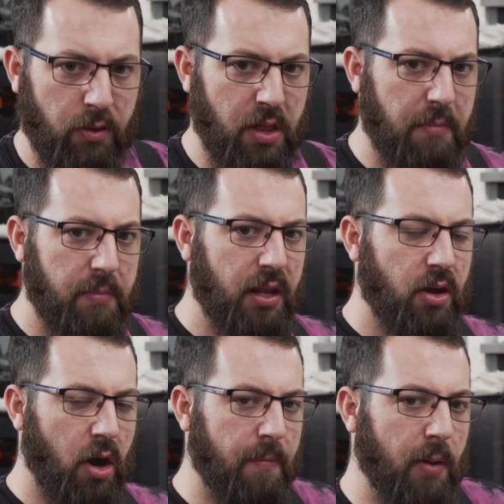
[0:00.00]
So that means
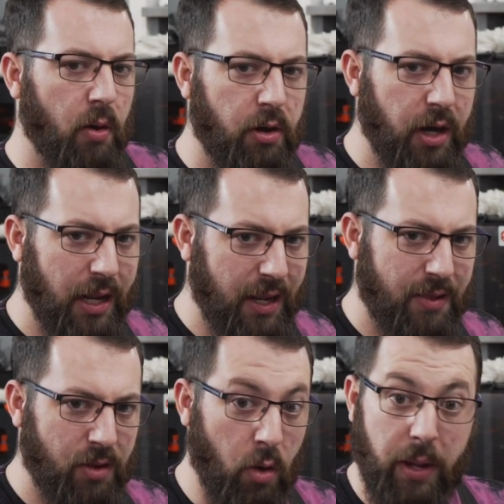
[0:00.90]
our motor
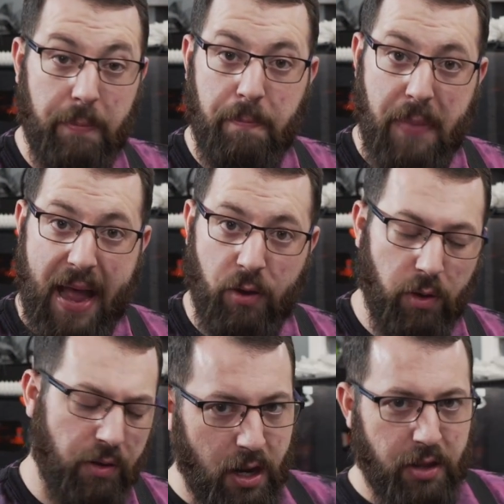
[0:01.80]
is going
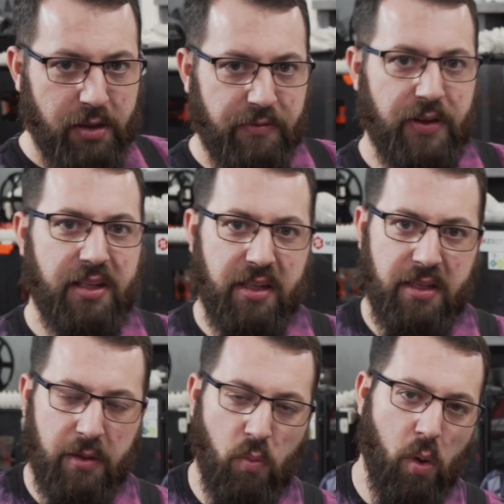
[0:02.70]
backwards. Now you can fix
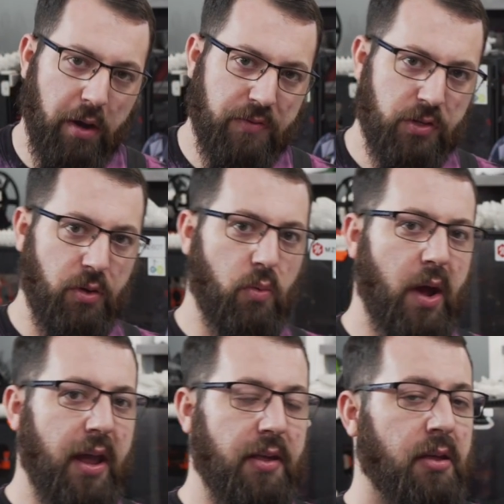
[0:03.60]
this in one of two
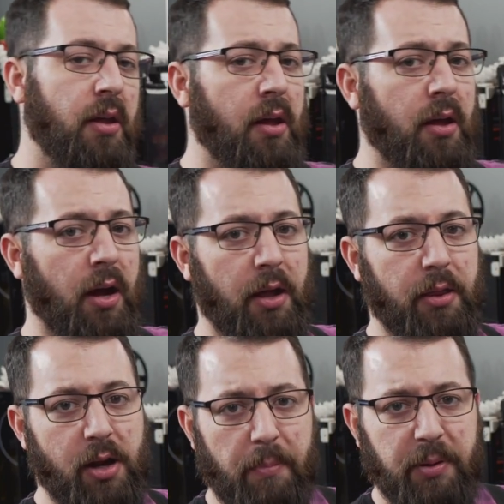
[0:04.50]
ways. Uh,
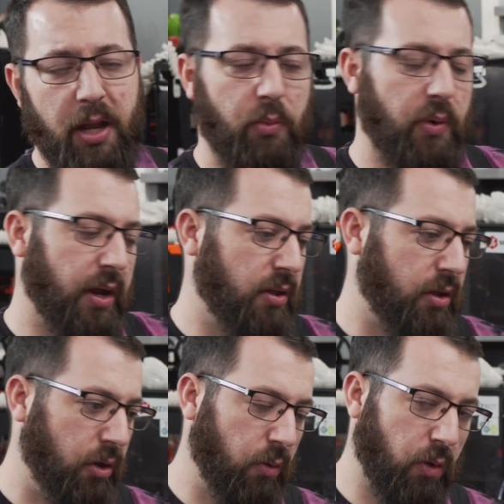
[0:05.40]
the complicated way
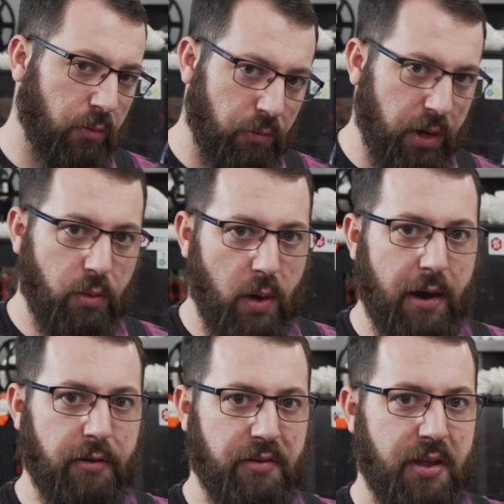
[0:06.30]
is you
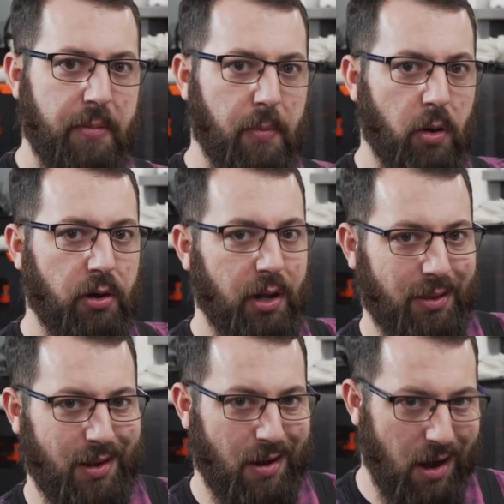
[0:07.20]
rewire the stepper motor
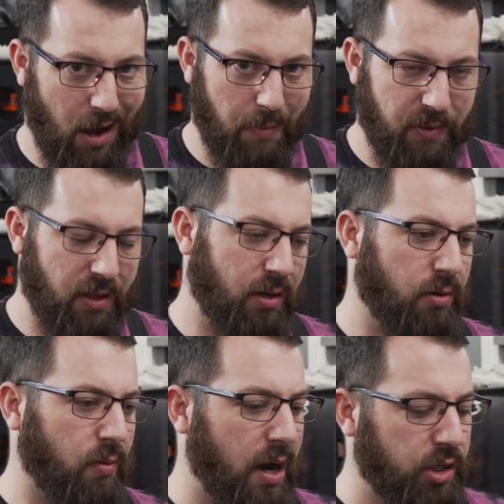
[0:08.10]
in the opposite
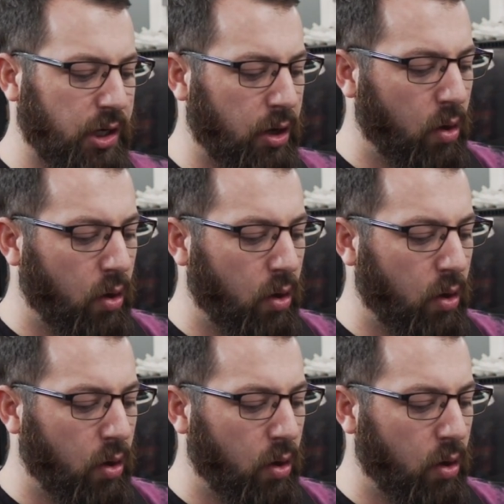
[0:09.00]
direction,